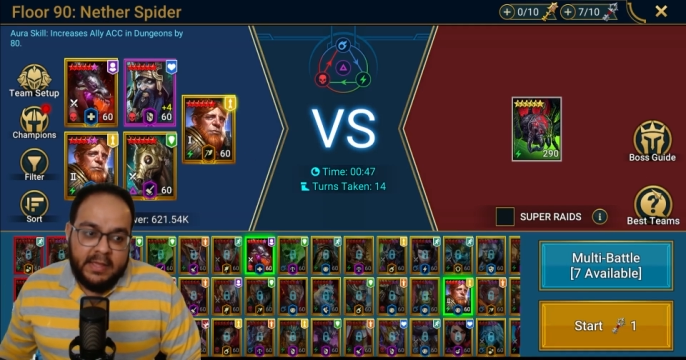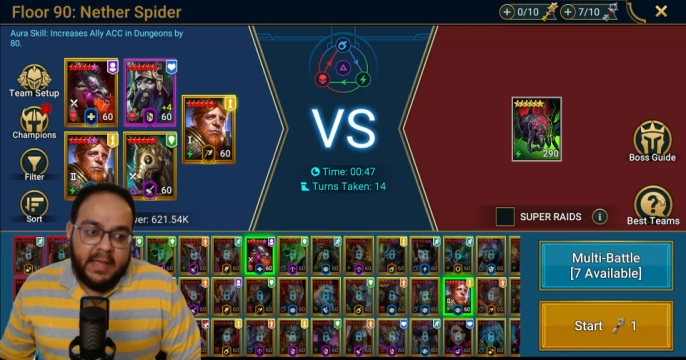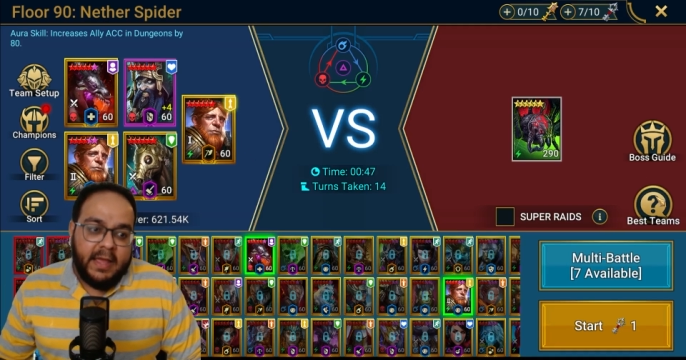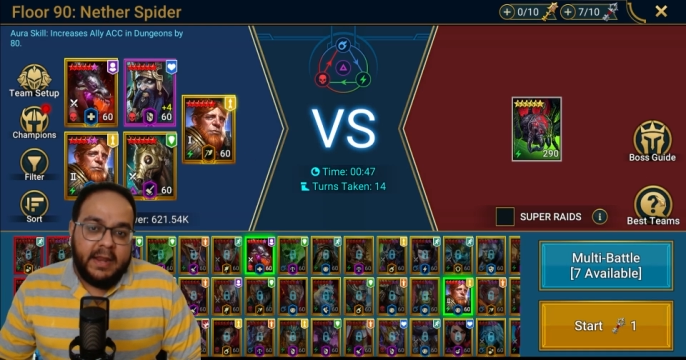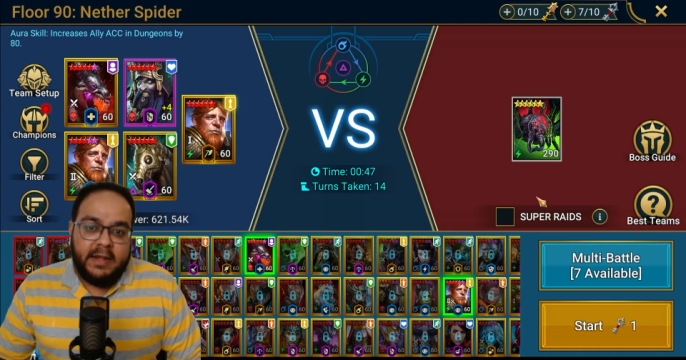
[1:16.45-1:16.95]

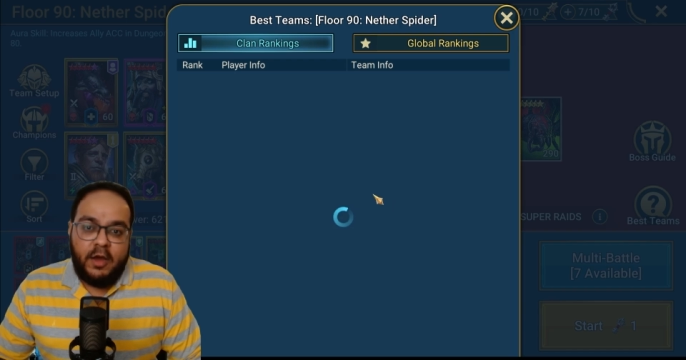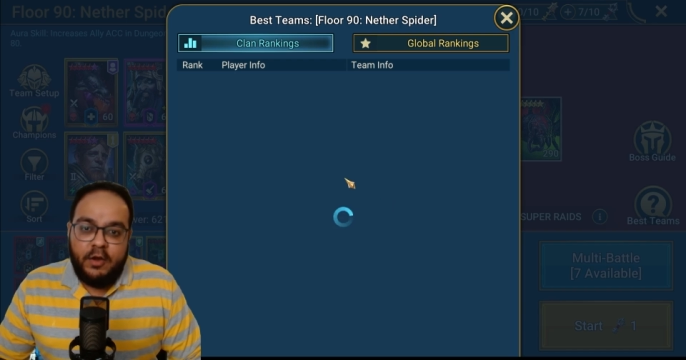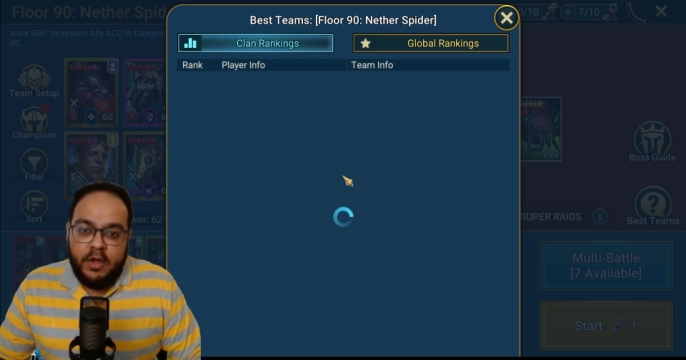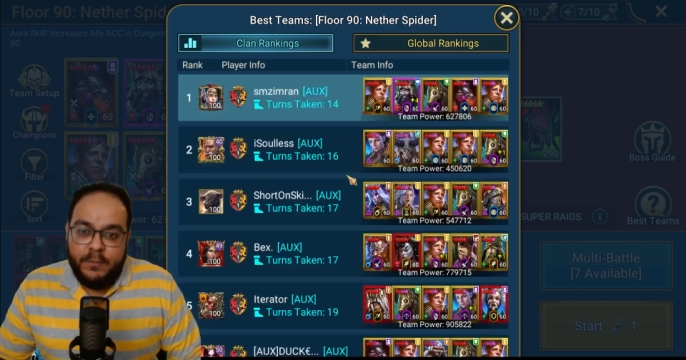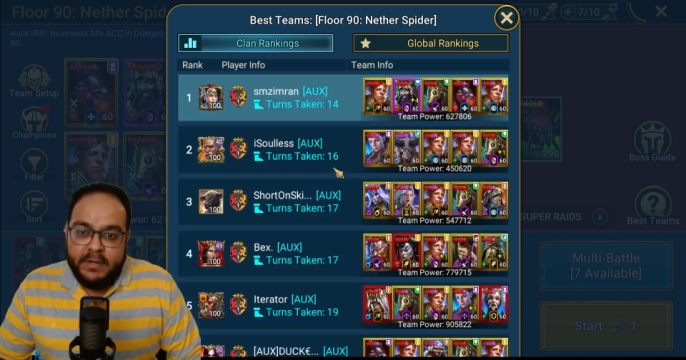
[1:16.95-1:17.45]
And
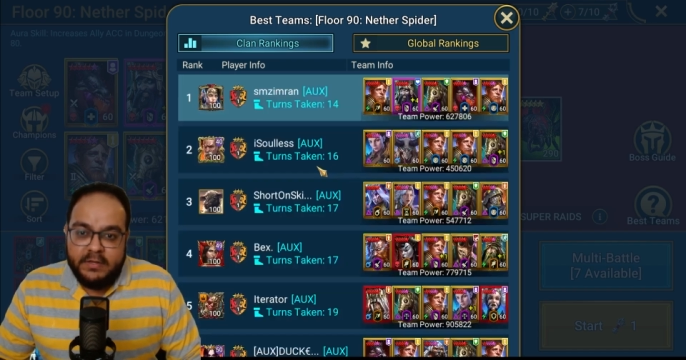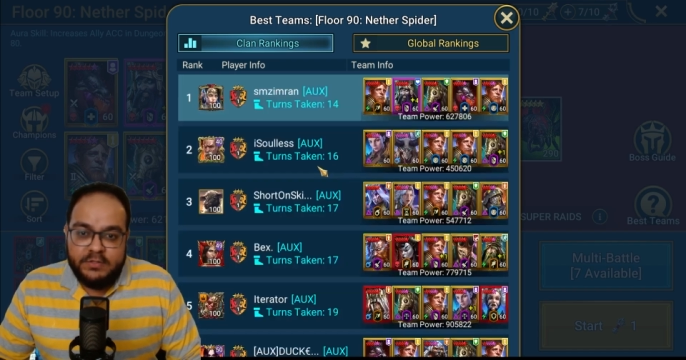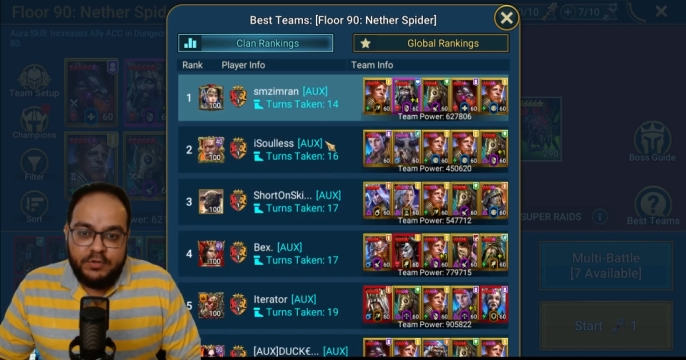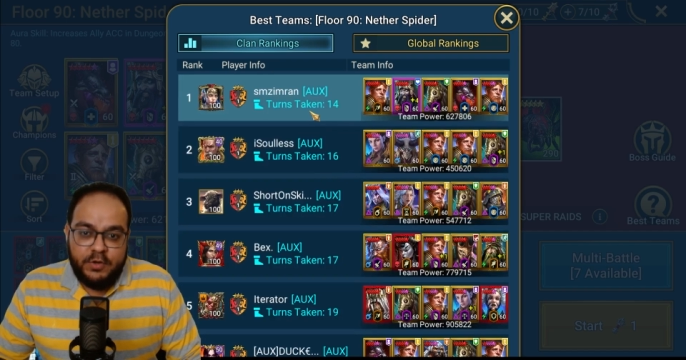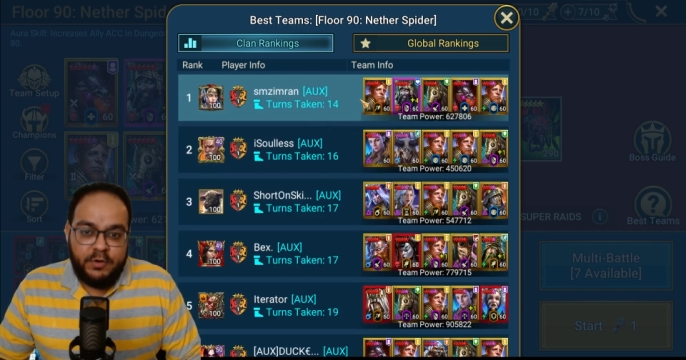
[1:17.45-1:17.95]
how many turns
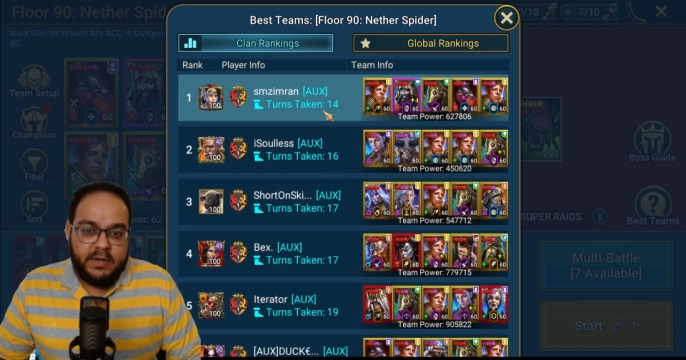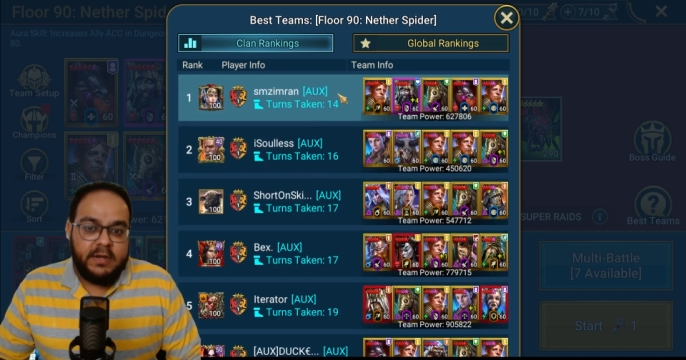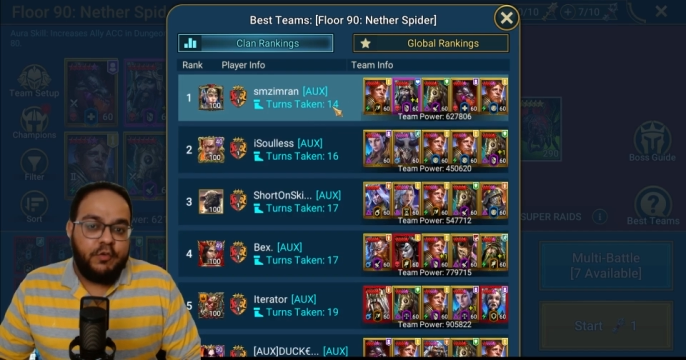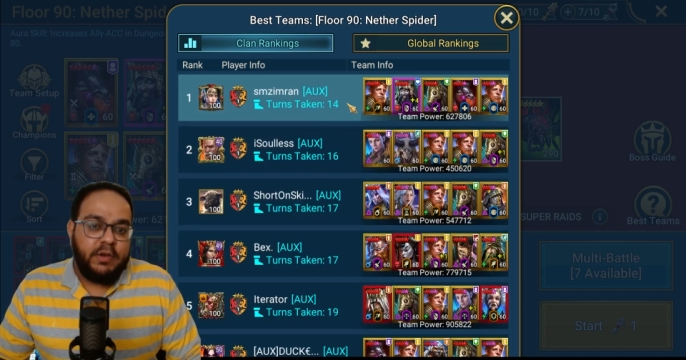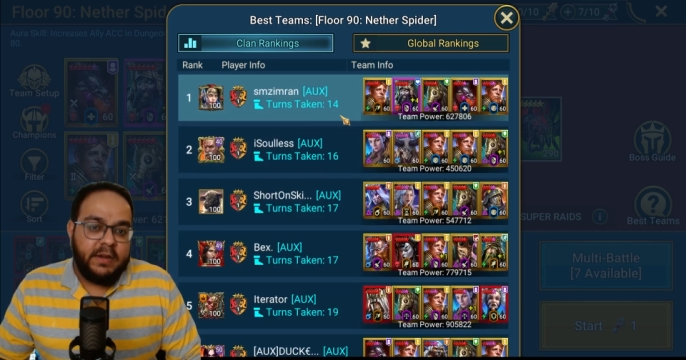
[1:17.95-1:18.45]
do I do it? And
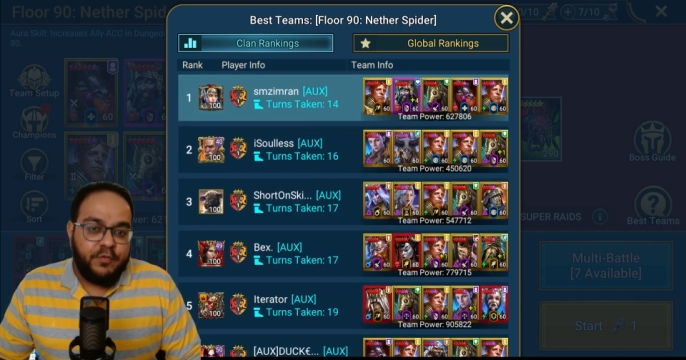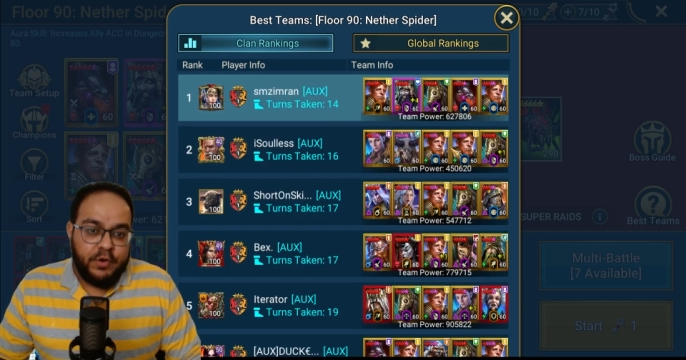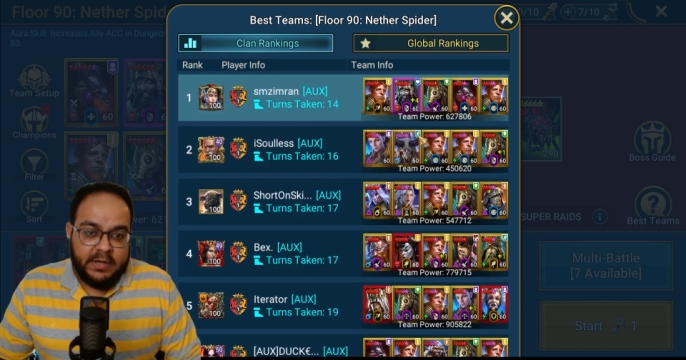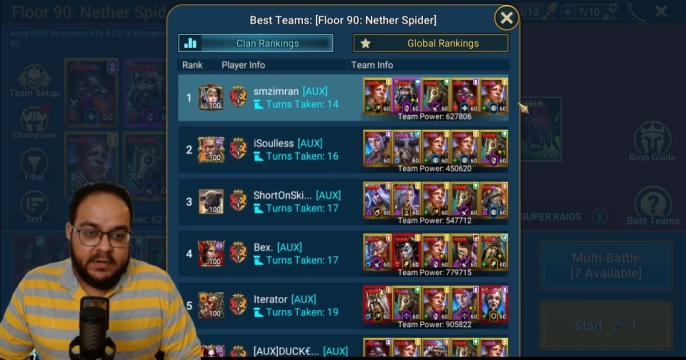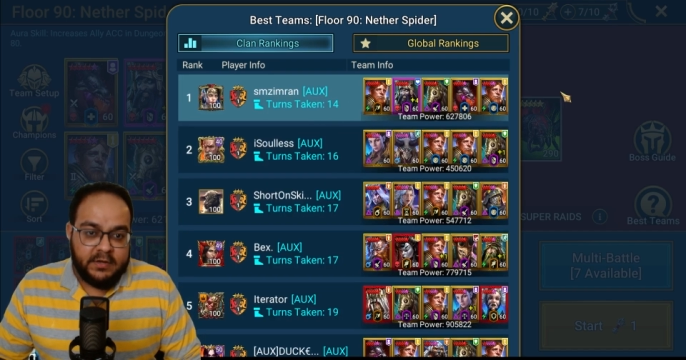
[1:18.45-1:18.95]
only in
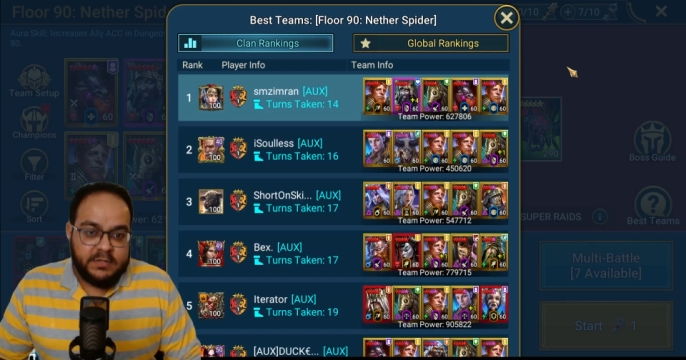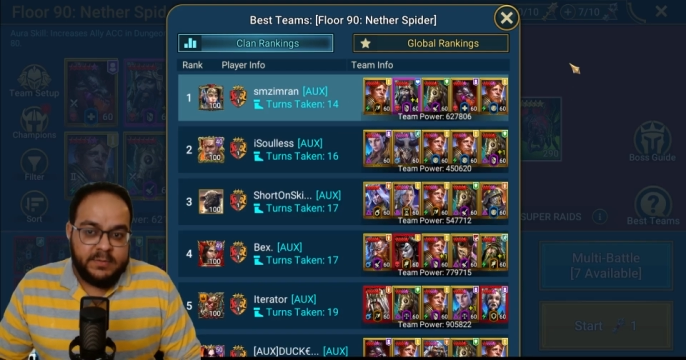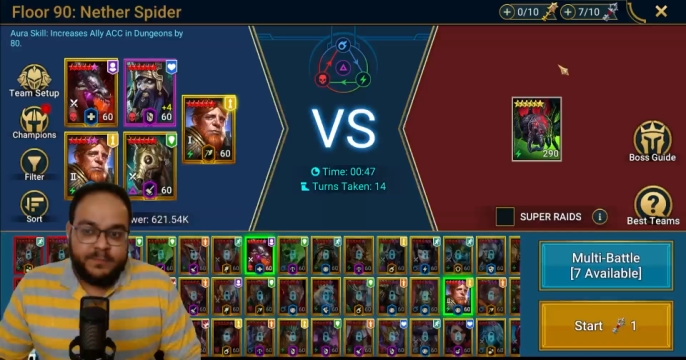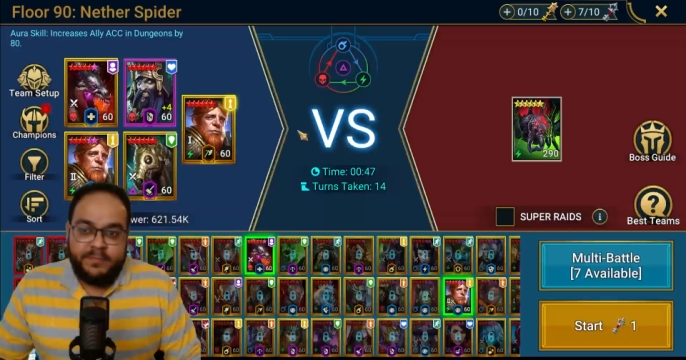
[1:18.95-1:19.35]
14 turns.